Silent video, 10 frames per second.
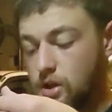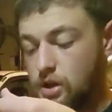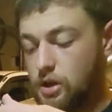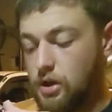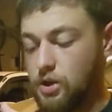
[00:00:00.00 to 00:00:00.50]

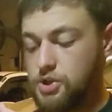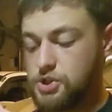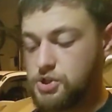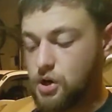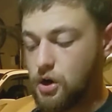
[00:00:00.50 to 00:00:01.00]
I'm gonna
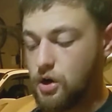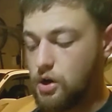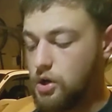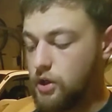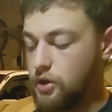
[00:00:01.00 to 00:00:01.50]
start on
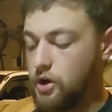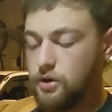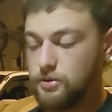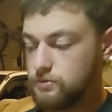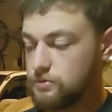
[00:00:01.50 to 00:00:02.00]
another